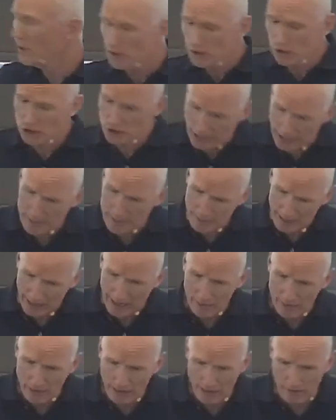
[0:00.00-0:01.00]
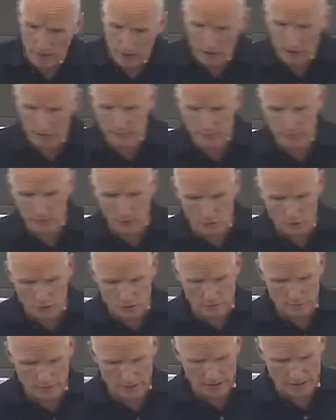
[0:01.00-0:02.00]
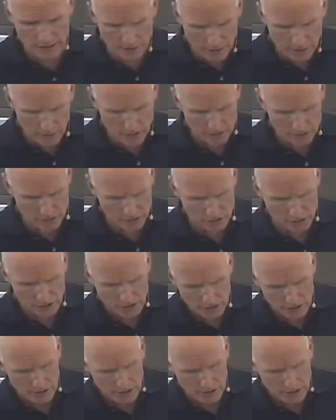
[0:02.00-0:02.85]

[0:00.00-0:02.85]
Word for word: shape how our love ultimately looks.